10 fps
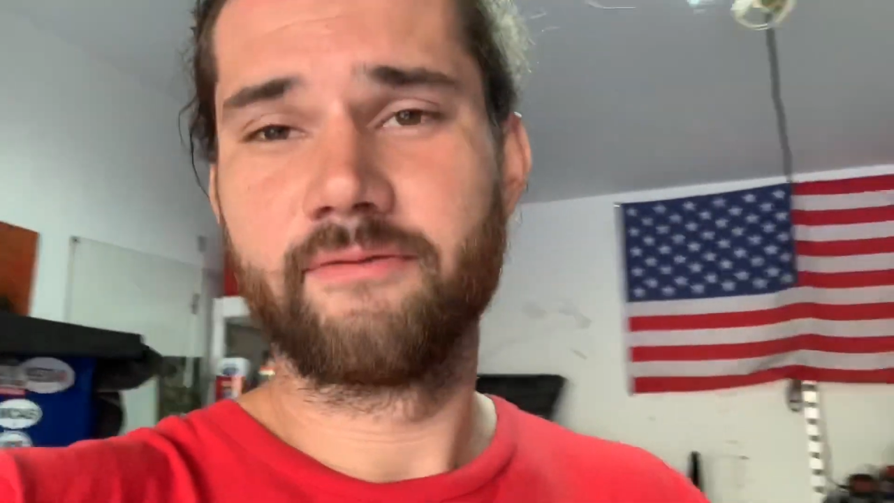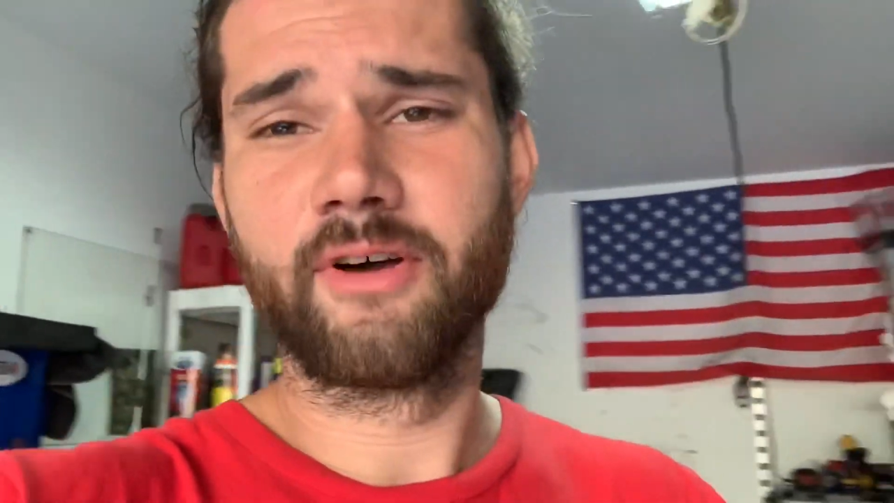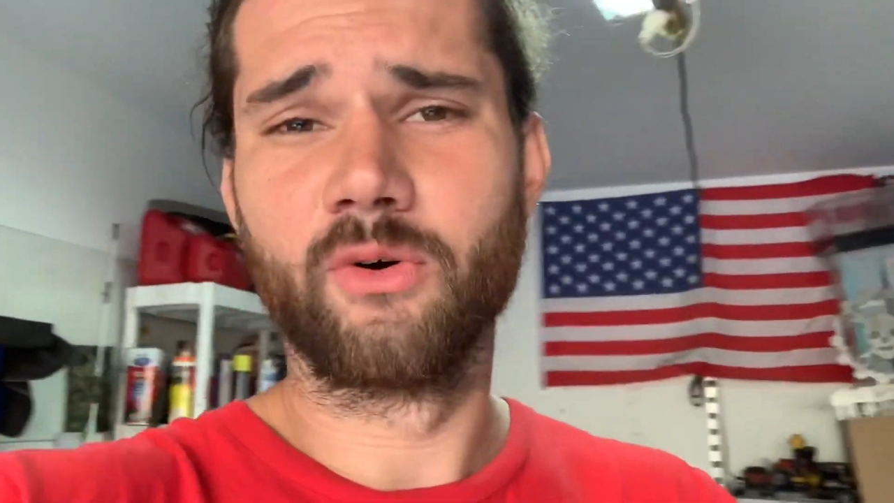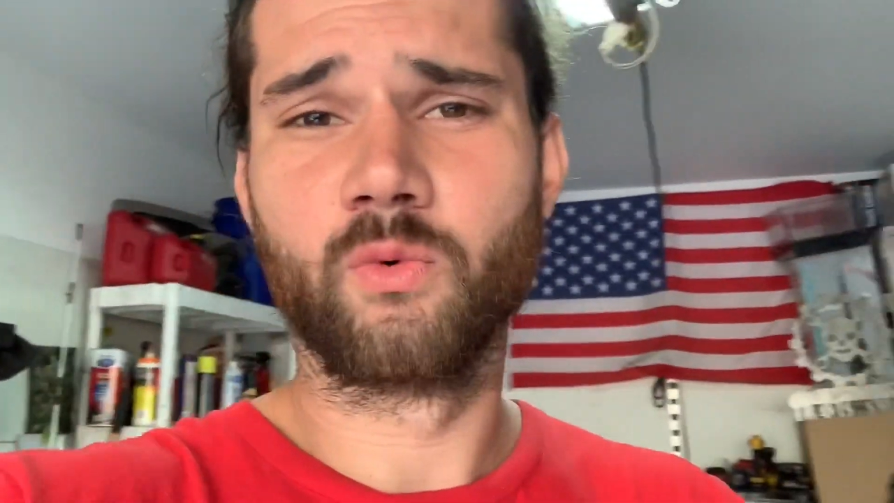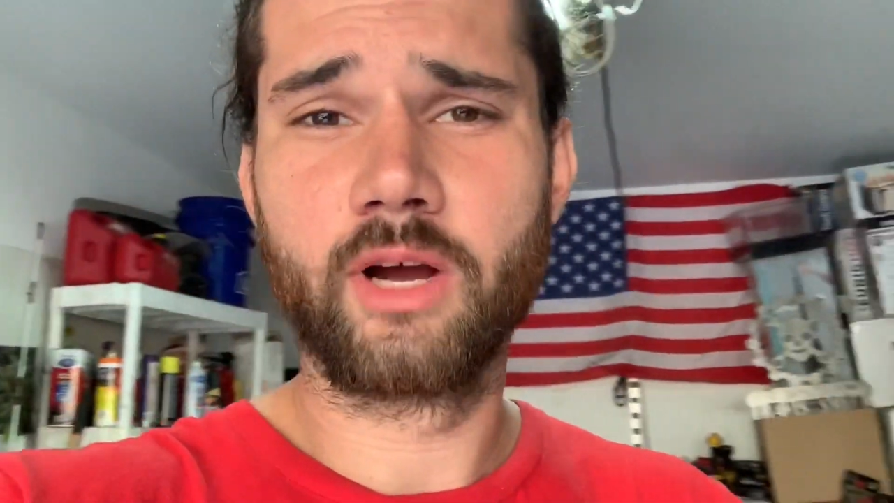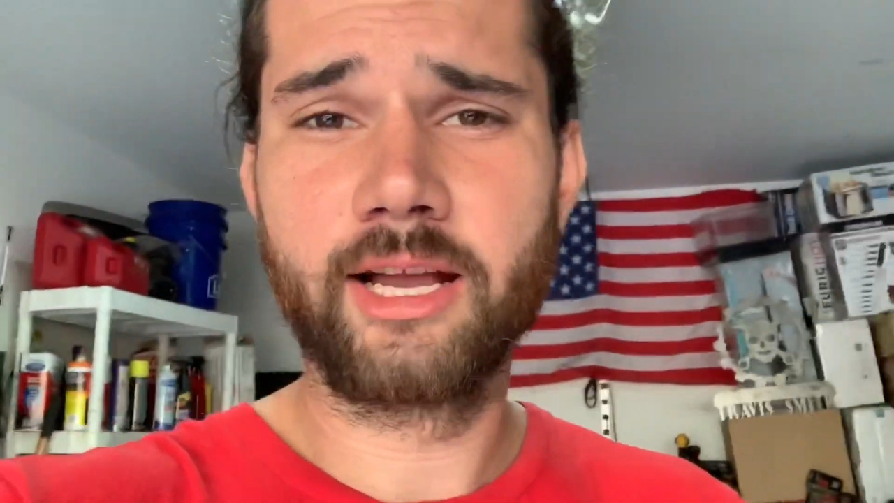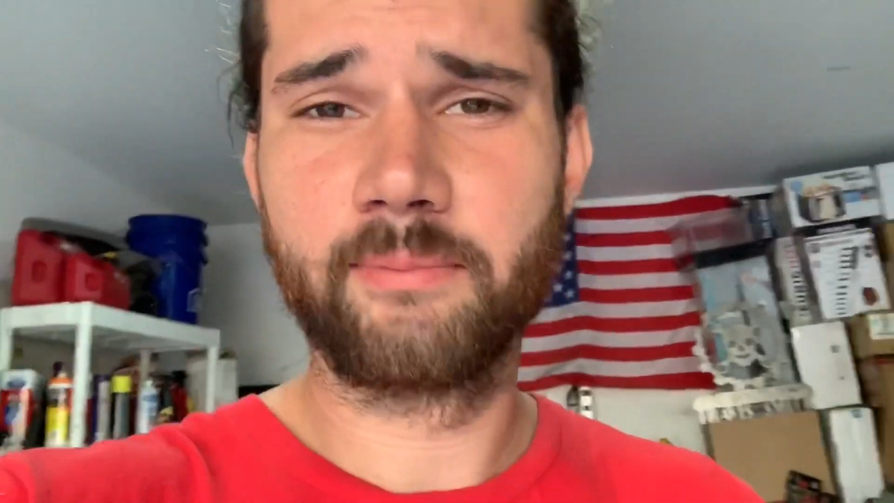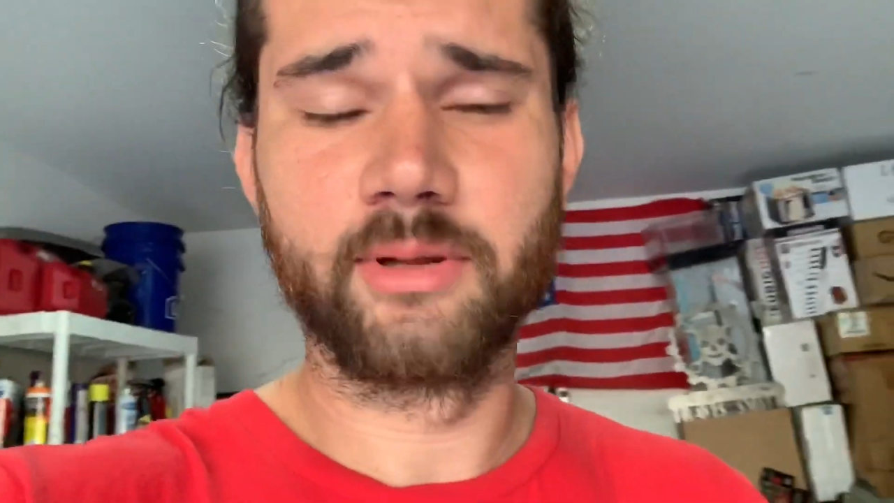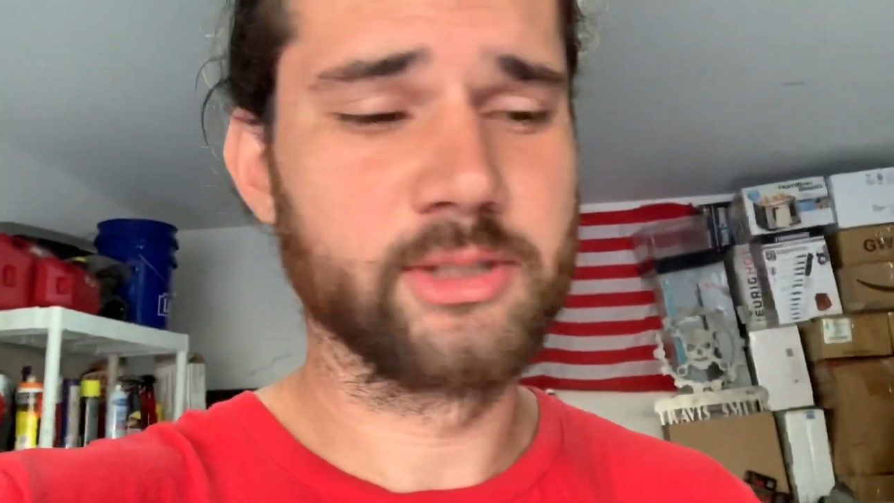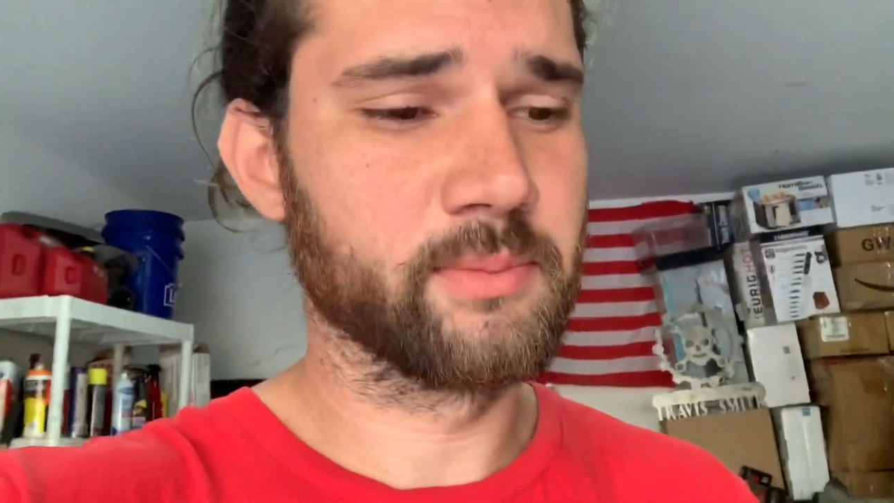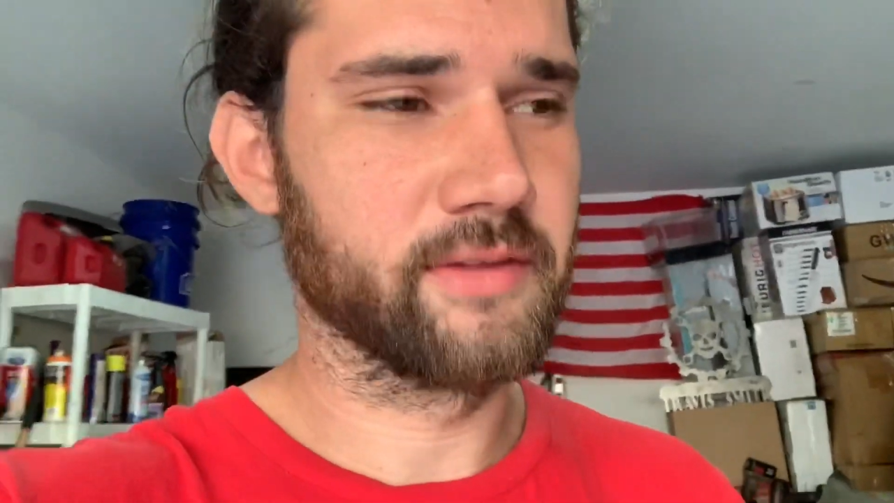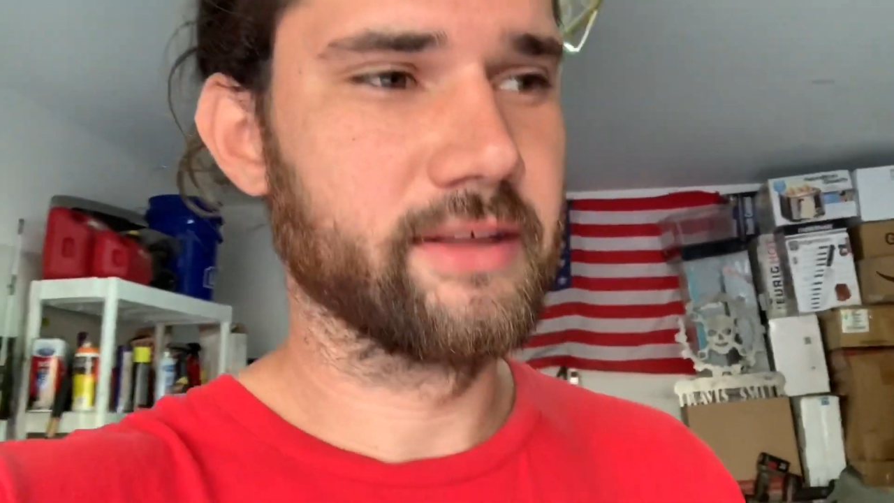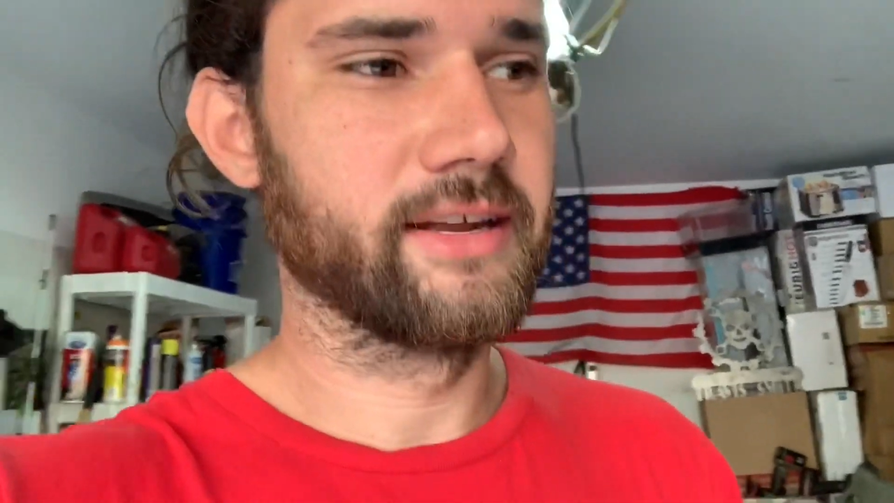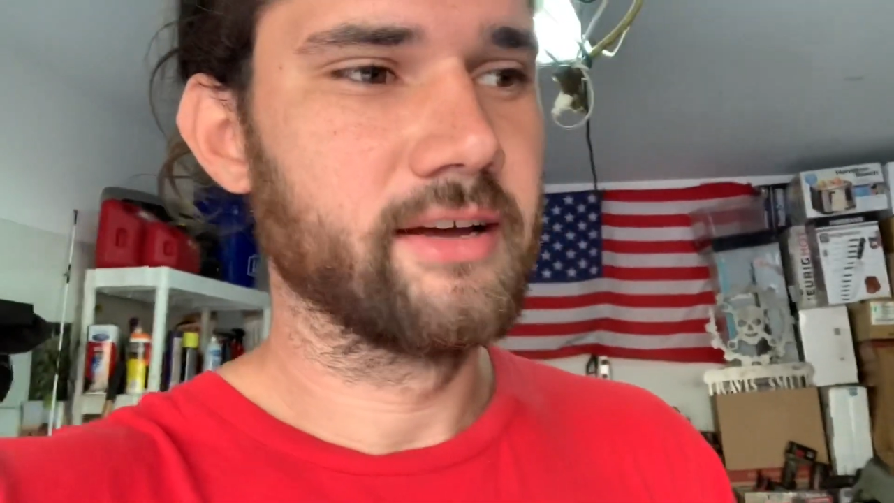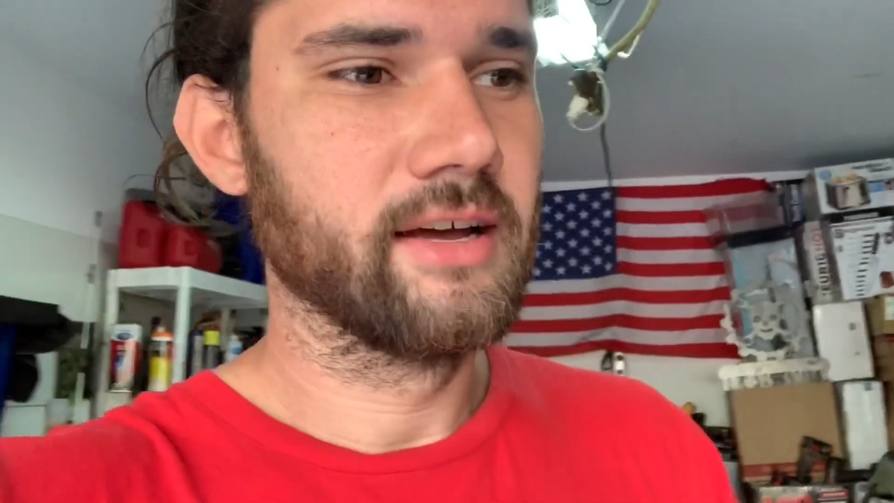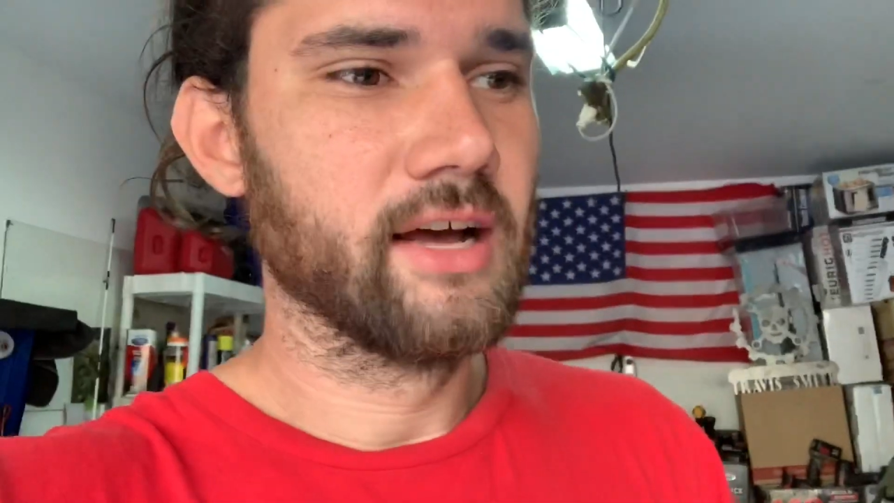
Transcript: felt right, but something that